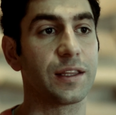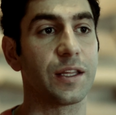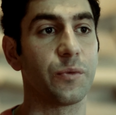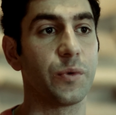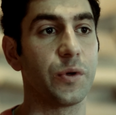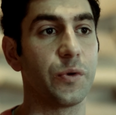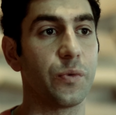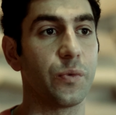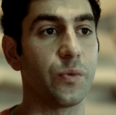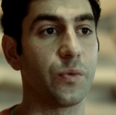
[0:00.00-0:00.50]
that
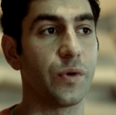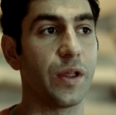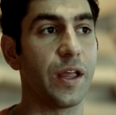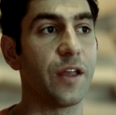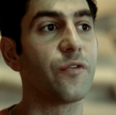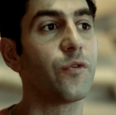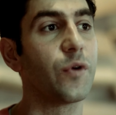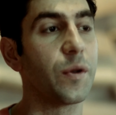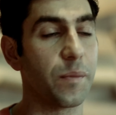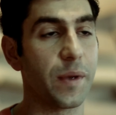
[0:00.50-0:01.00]

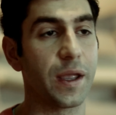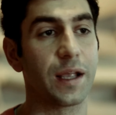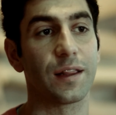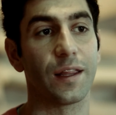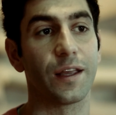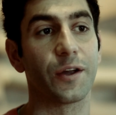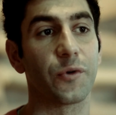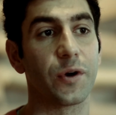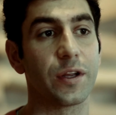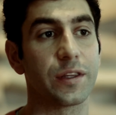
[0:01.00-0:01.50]
if we make
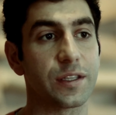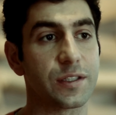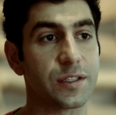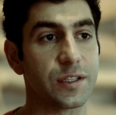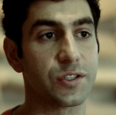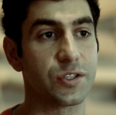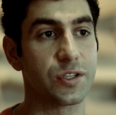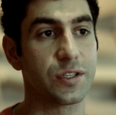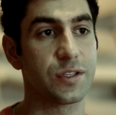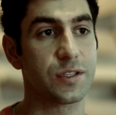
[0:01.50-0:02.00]
like right
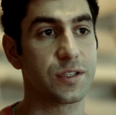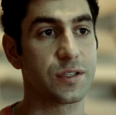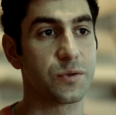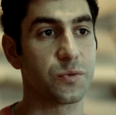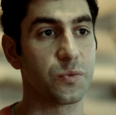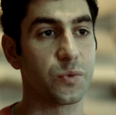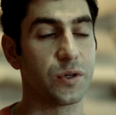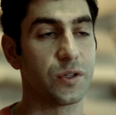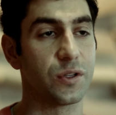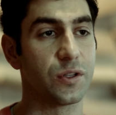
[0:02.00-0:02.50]
decisions,
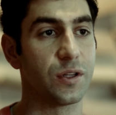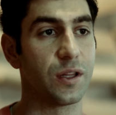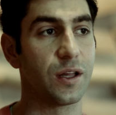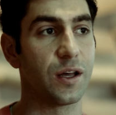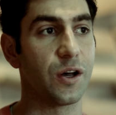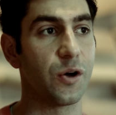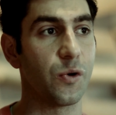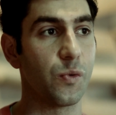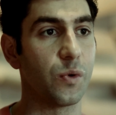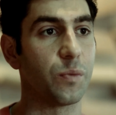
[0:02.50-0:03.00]
we'll
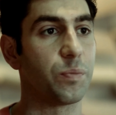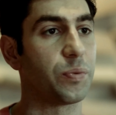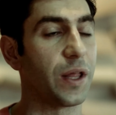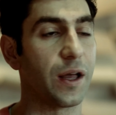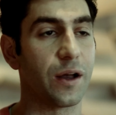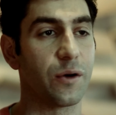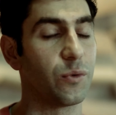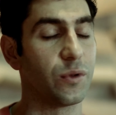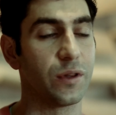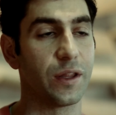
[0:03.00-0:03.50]

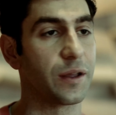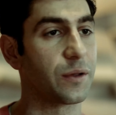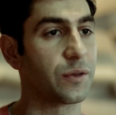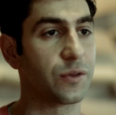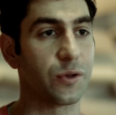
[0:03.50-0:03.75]
like